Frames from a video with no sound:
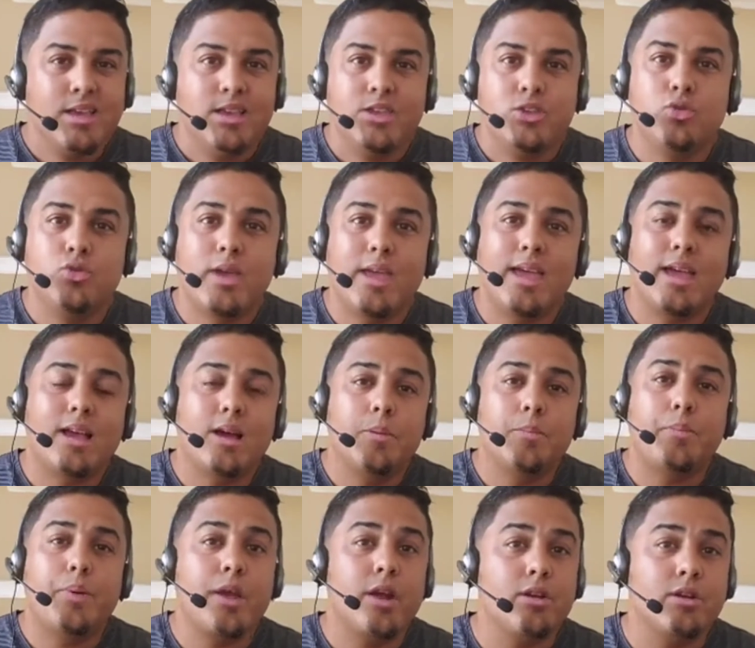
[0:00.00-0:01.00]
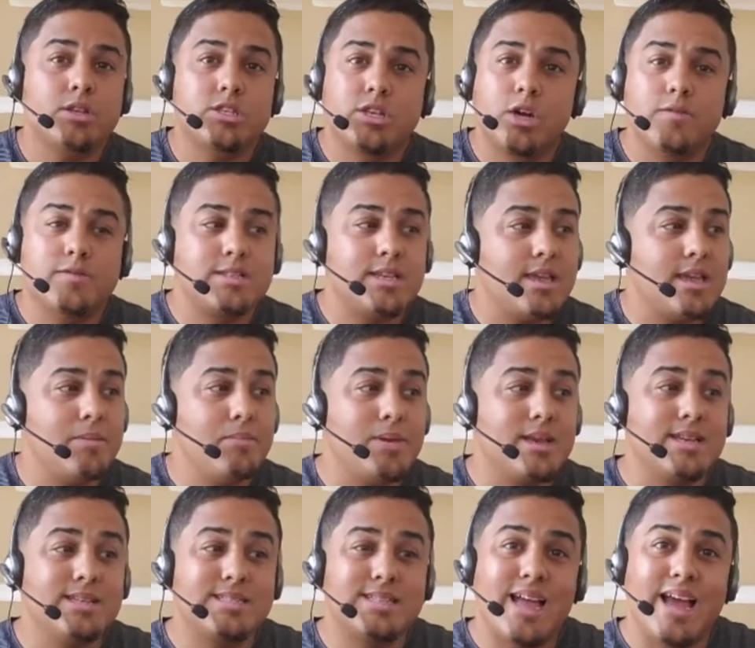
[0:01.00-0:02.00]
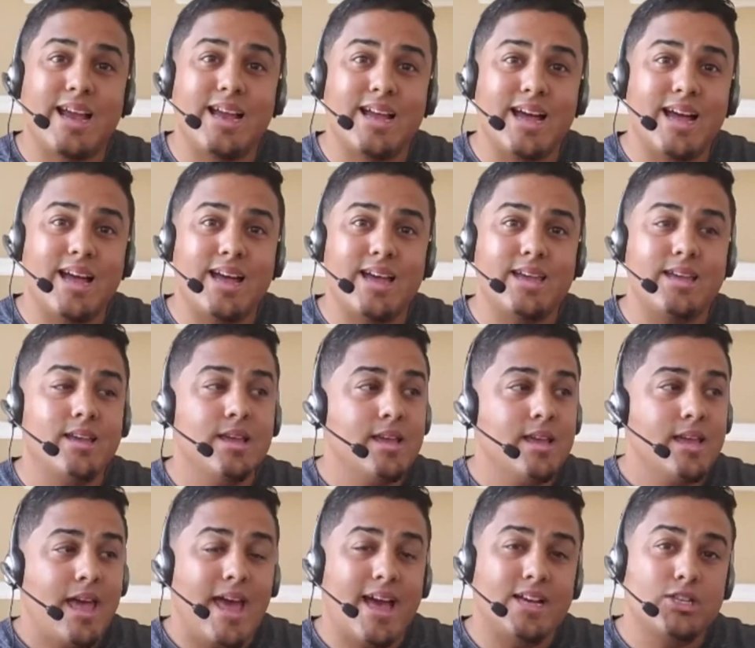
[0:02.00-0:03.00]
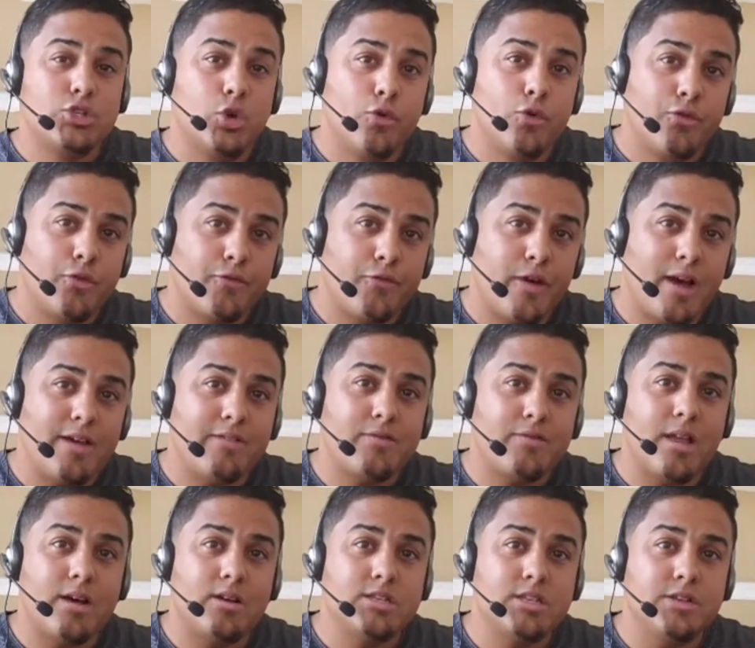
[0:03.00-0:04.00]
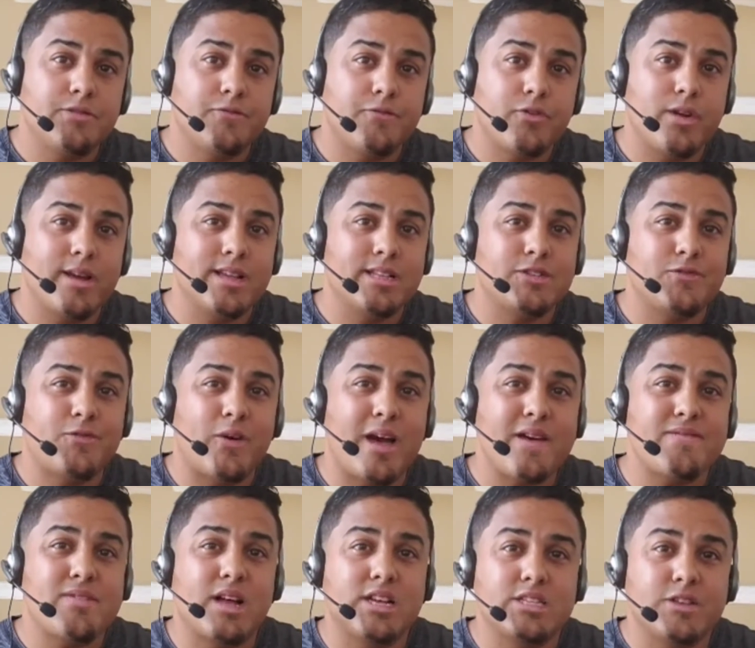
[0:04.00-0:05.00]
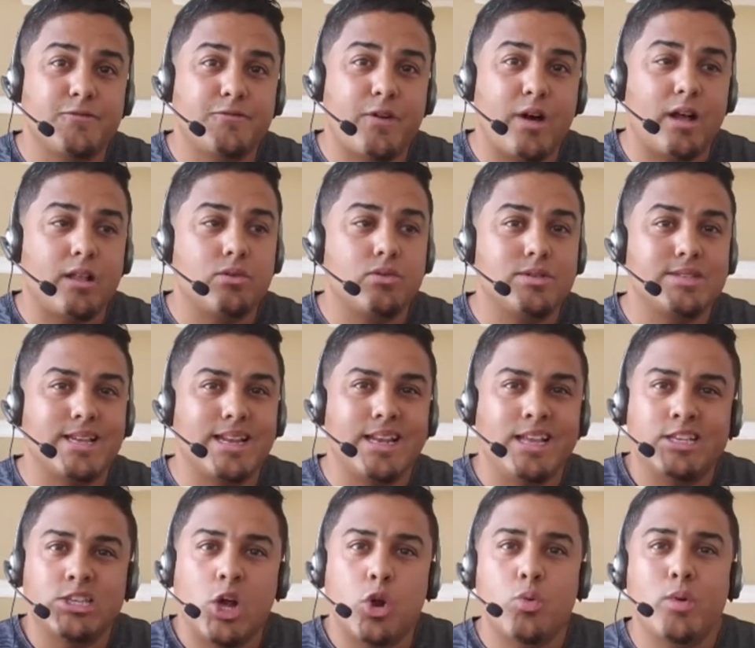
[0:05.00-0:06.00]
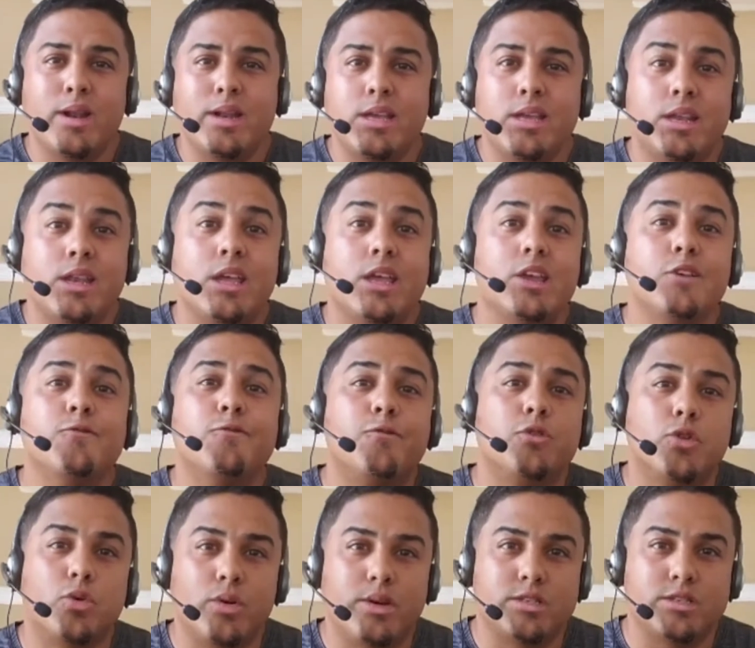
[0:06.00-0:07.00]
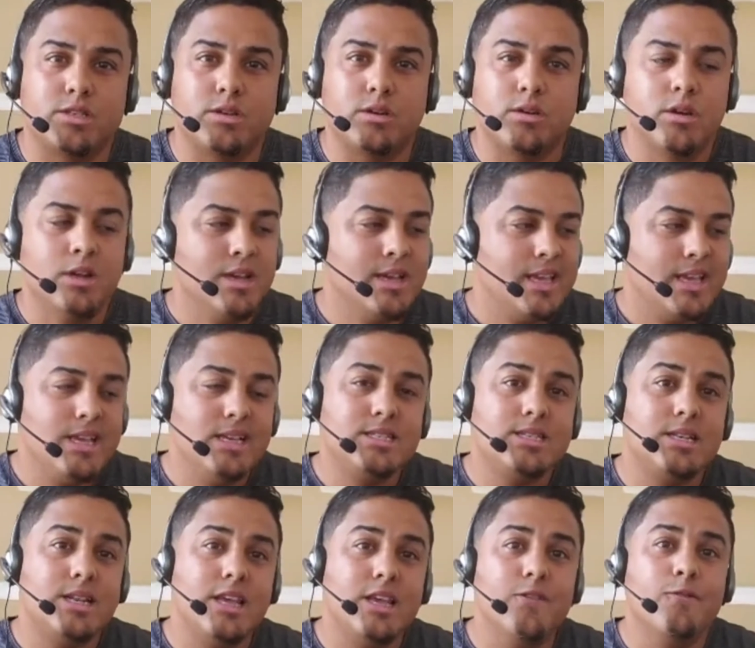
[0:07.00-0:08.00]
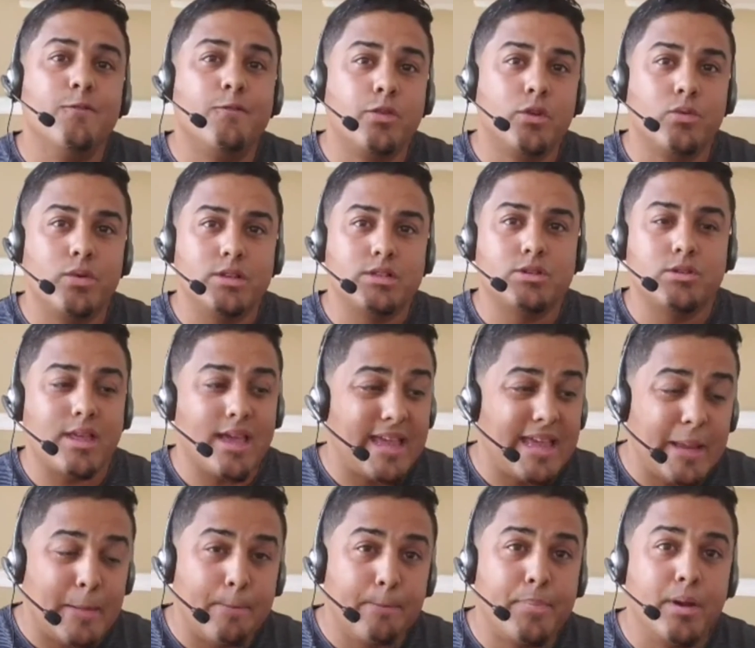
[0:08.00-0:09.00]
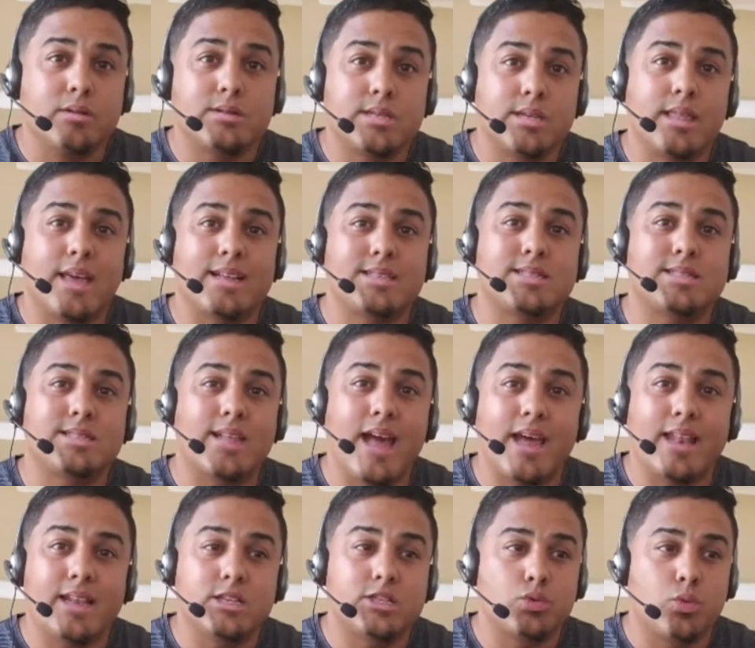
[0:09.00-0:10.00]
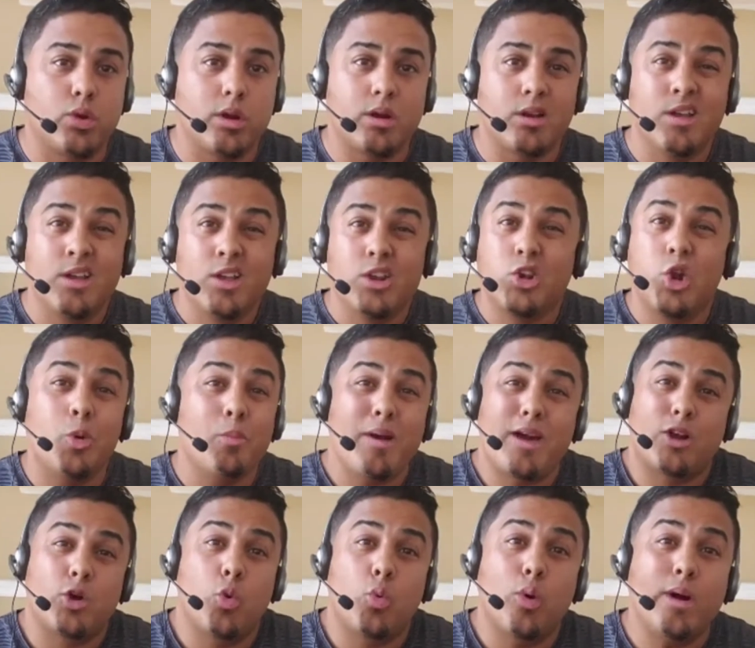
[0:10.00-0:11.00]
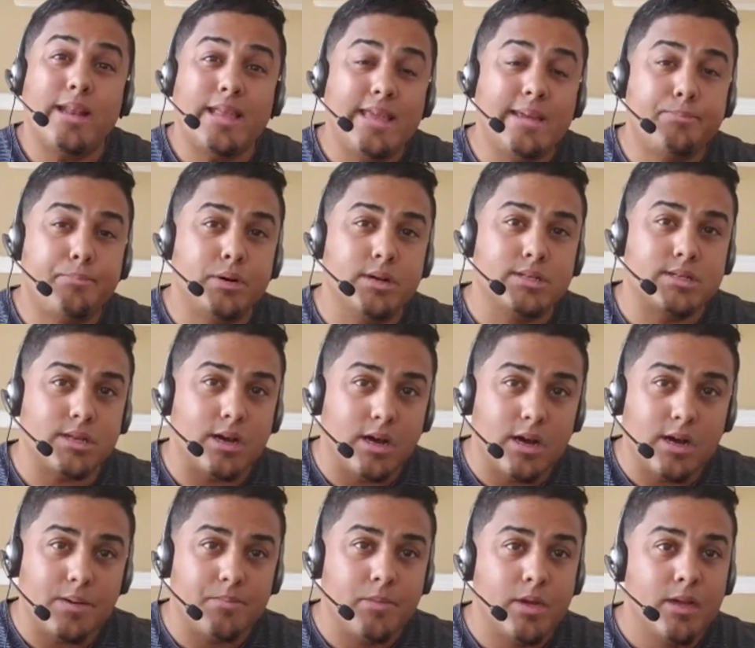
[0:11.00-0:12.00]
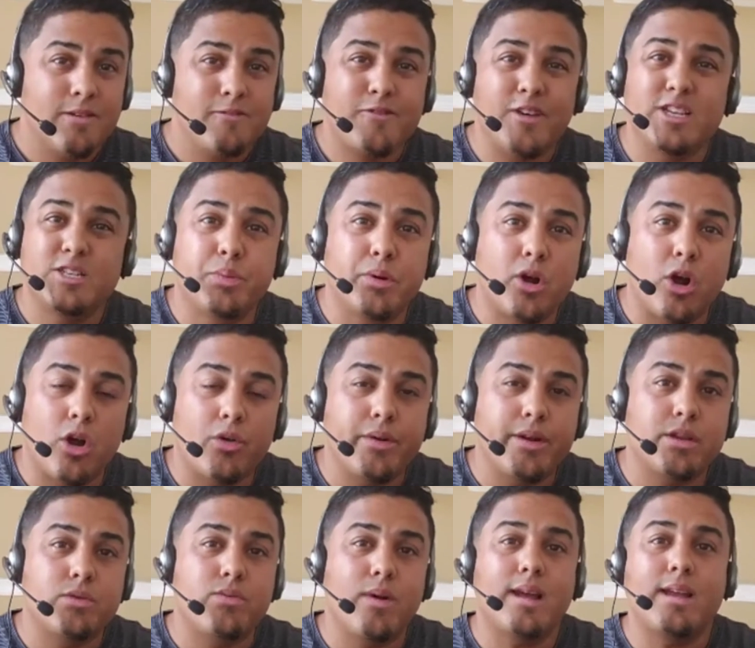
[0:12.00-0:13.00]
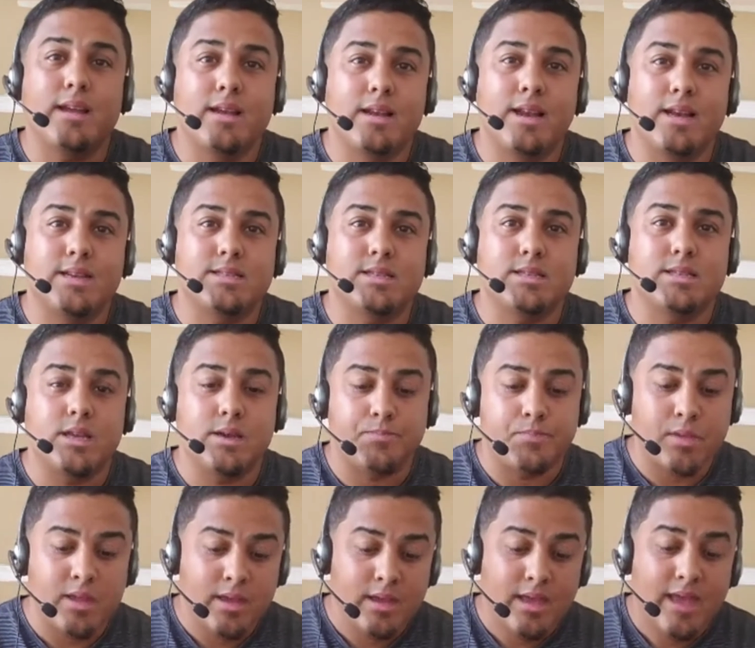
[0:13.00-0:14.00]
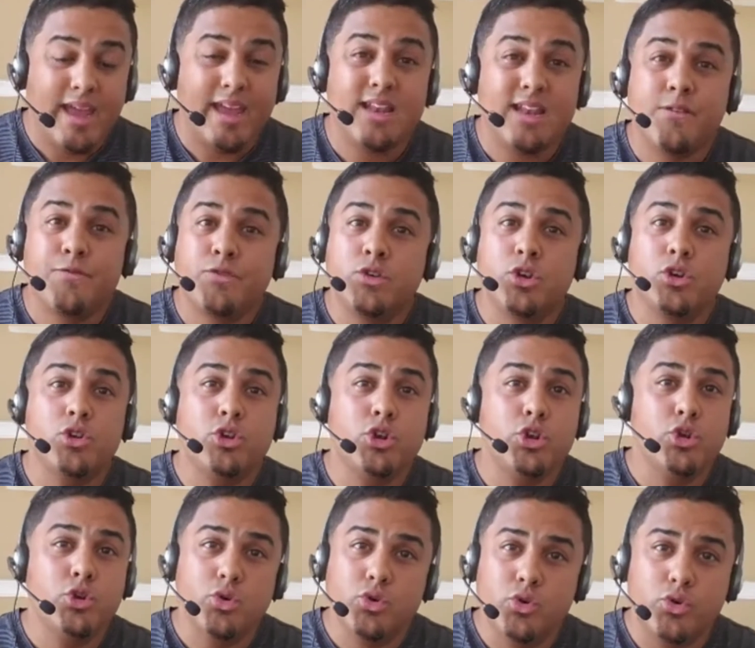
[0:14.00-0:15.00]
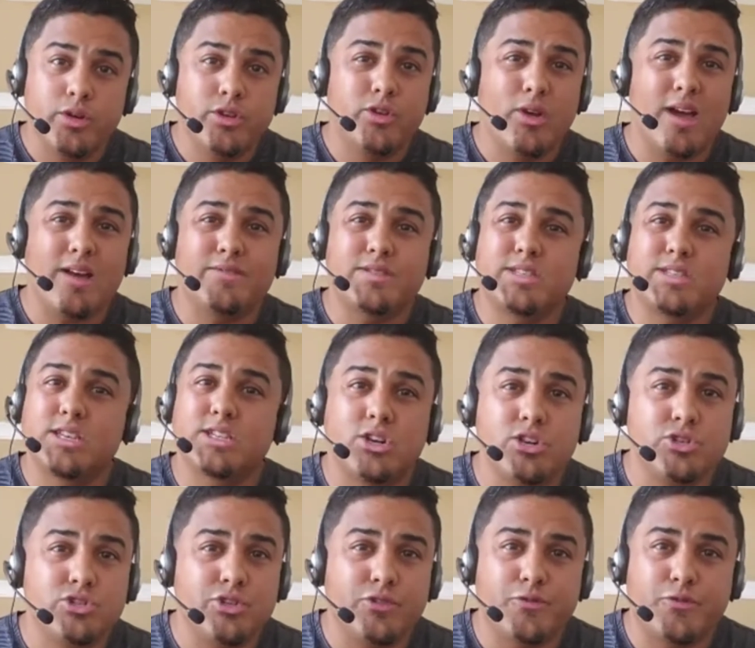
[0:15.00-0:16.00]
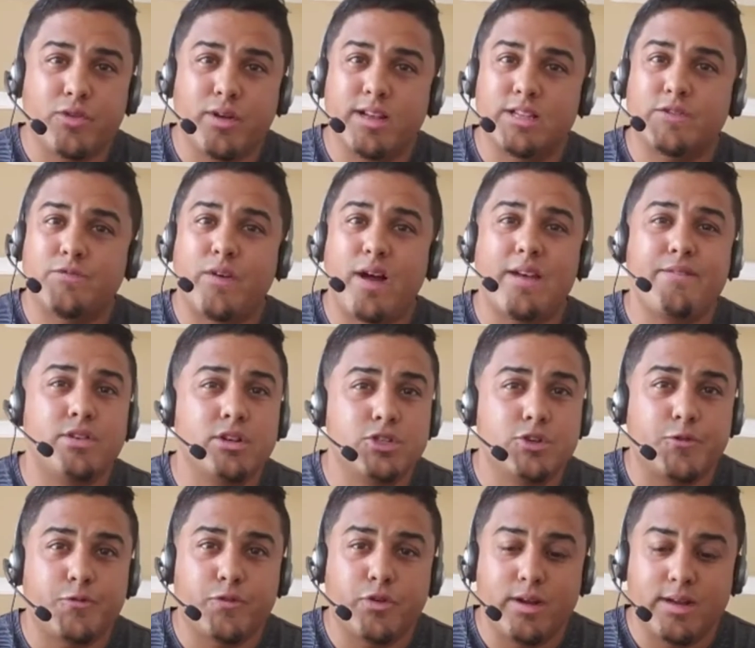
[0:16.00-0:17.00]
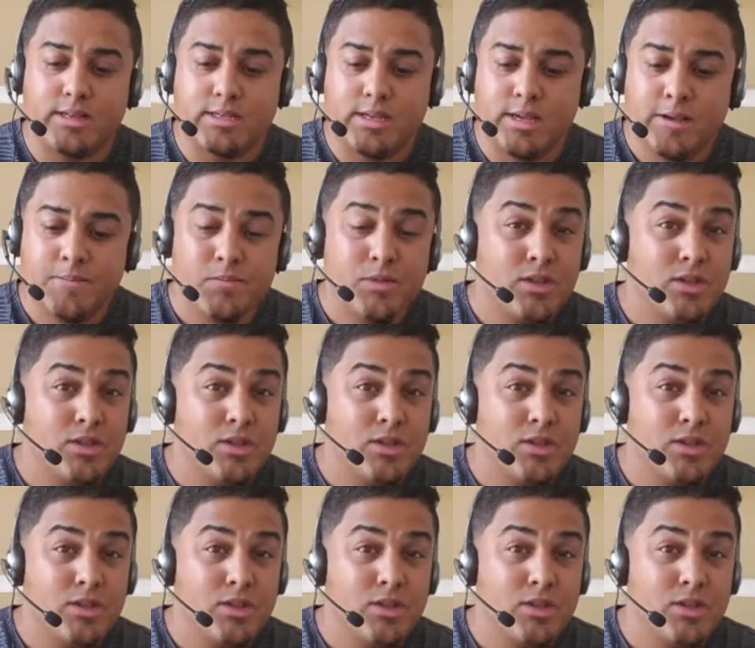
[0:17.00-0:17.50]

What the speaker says: you can't compare yourself to him because that guy has over 5,000 friends, 5,000 followers, and he's already an influencer. He's an influencer that he built to that status where no matter what he puts up, Facebook already recognizes him. And if you're new, you have 600 friends, 500 friends,